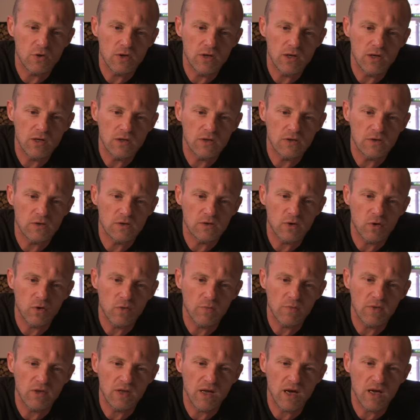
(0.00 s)
it told
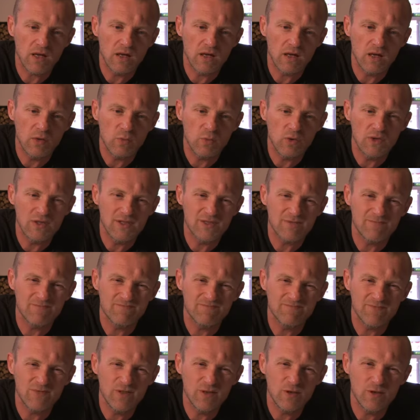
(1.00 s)
me that it was
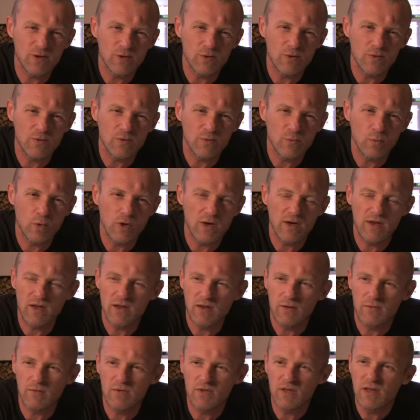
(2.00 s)

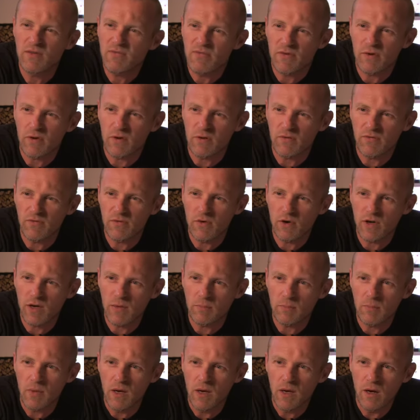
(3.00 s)
very difficult for
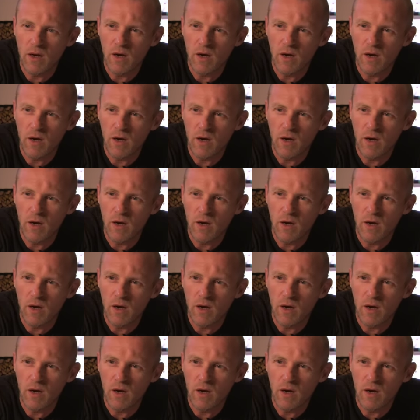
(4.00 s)
him,